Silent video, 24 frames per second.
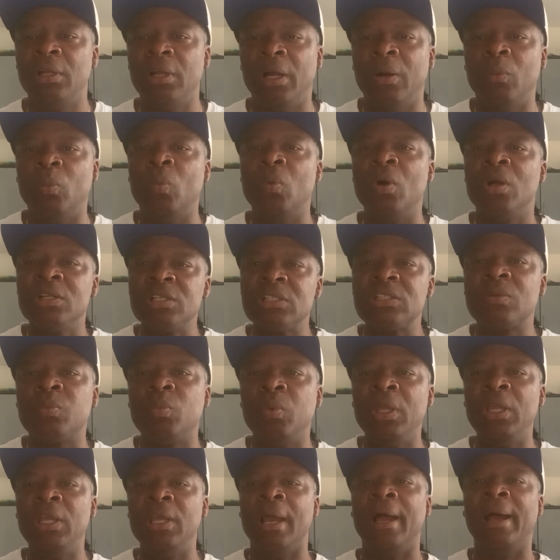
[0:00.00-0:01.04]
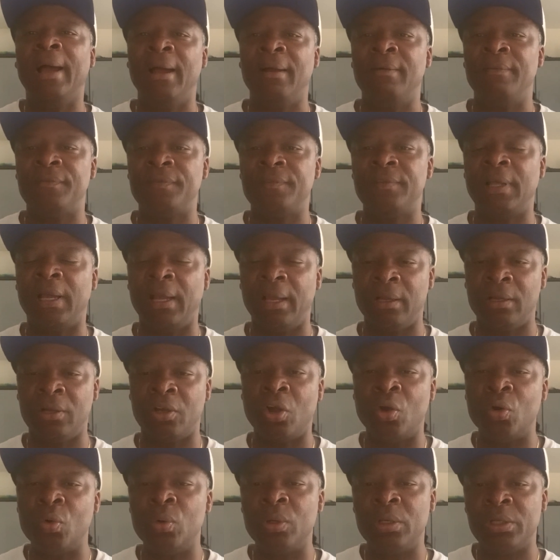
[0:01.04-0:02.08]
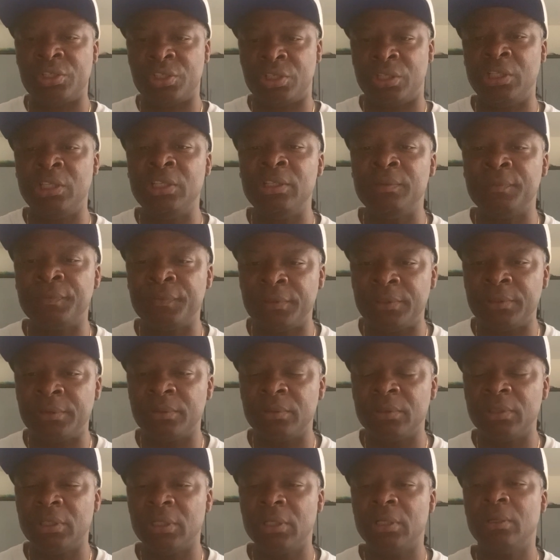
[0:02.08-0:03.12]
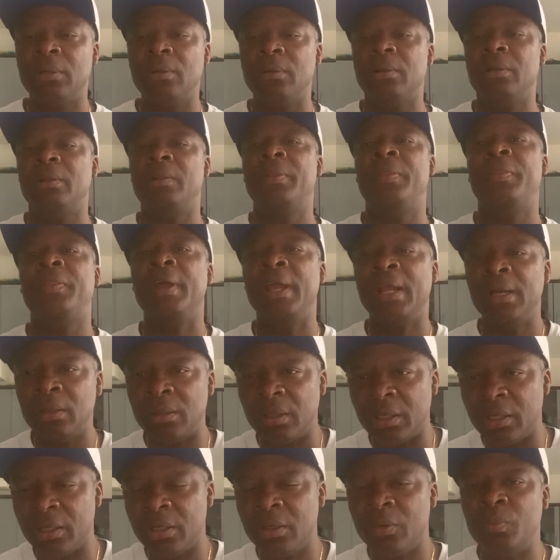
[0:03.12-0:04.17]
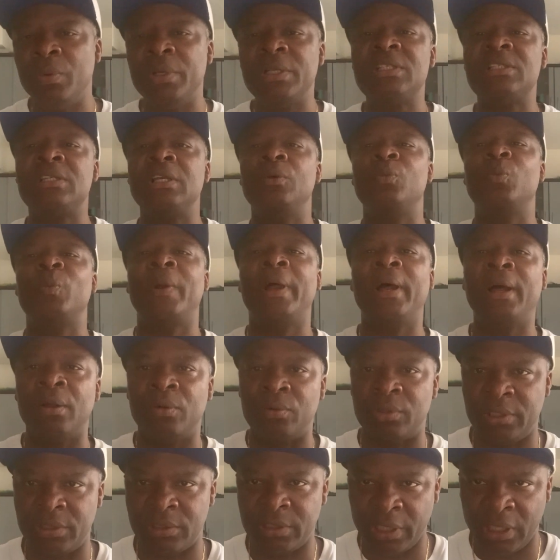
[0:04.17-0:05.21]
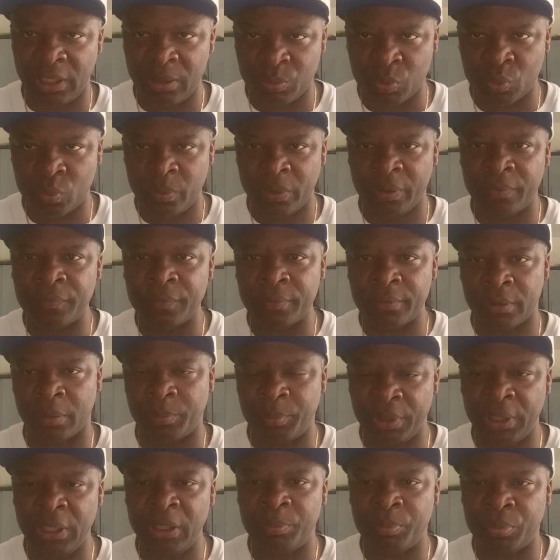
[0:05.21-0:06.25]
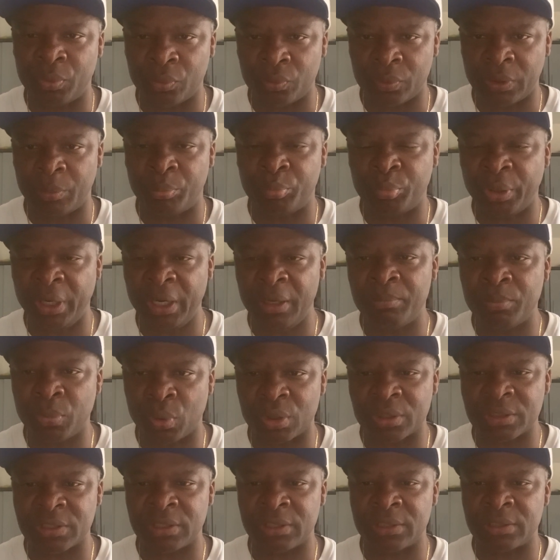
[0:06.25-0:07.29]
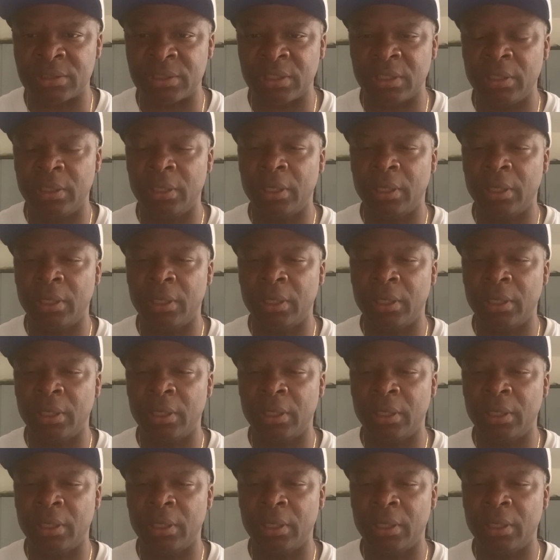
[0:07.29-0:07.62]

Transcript: And once we have that goal achieved, then we sit round the table with the people, the brain boxes,